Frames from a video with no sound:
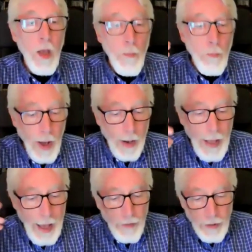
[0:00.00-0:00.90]
But
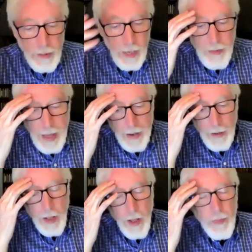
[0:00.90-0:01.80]
having said that,
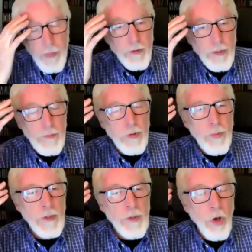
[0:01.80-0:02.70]
there seems to be
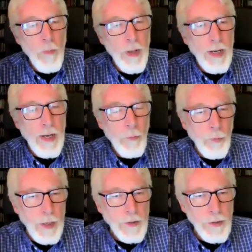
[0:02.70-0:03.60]
so many
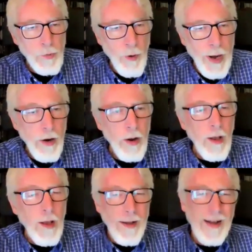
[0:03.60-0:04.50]
places where
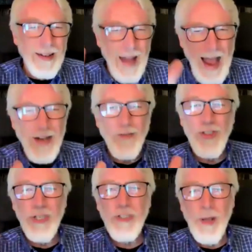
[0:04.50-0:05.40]
a kind of
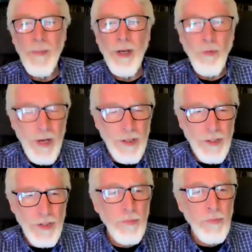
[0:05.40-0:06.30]
systemic
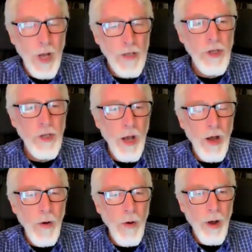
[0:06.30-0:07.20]
racism
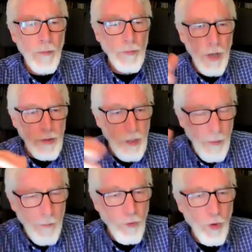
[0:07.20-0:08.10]
does come
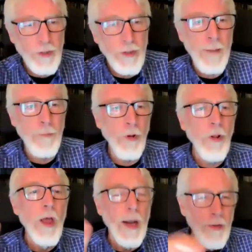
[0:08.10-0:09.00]
up. For example,
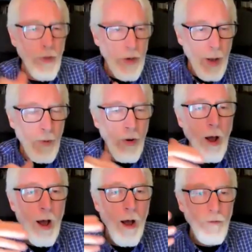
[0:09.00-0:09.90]
in the number
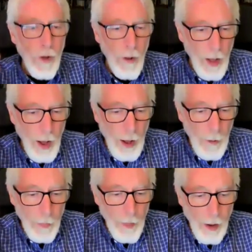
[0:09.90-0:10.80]
of
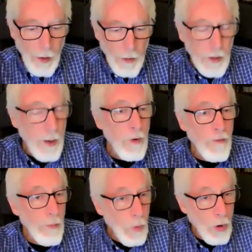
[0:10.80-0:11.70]

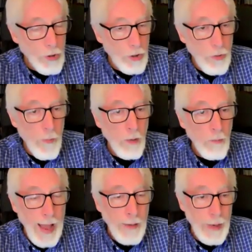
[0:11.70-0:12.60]
abortions among
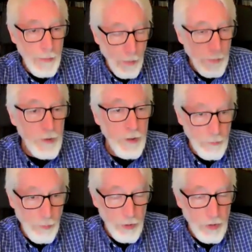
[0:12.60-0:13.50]
Black people,
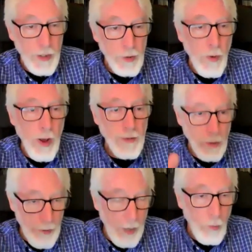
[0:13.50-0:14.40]
percentage-wise
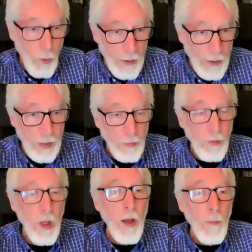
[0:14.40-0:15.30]
compared to white people.
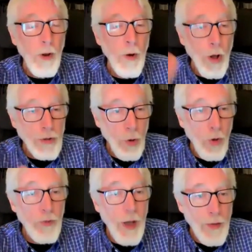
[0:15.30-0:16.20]
But also on
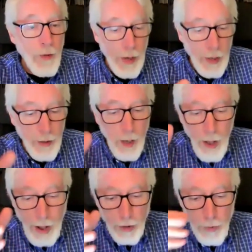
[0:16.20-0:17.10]
the other end,
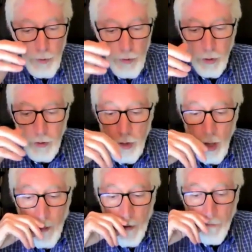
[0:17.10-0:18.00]
I just recently saw
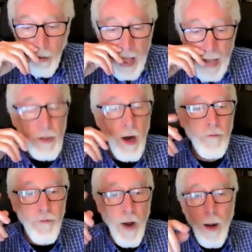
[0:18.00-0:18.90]
that Blacks are
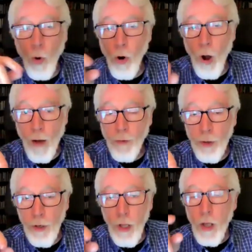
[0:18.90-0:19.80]
far more
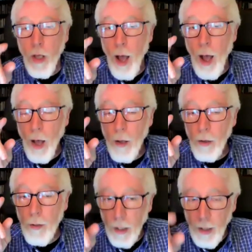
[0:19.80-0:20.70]
often
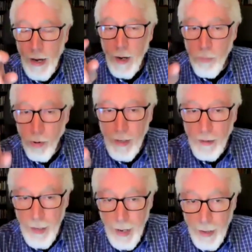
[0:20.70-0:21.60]
declared brain
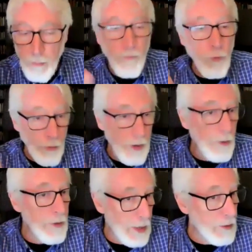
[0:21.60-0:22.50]
dead before they're
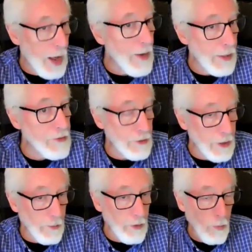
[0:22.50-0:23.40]
not
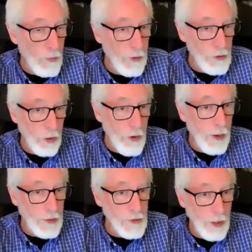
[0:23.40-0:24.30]
necessarily, when they're still not
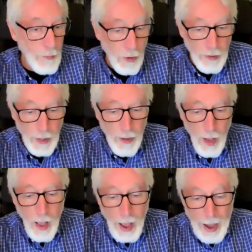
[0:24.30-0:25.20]
necessarily brain dead,
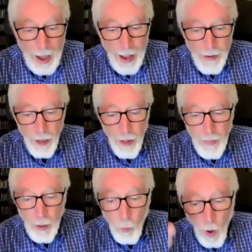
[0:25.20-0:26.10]
and
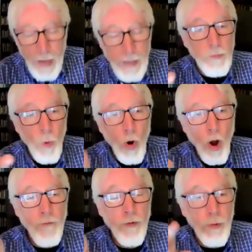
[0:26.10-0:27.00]
that whites more
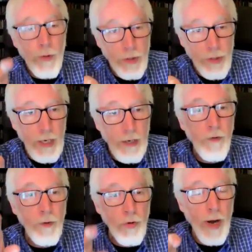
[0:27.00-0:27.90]
often receive
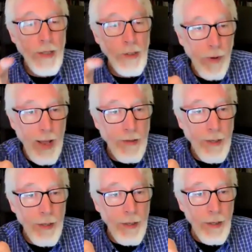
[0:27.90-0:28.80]
transplanted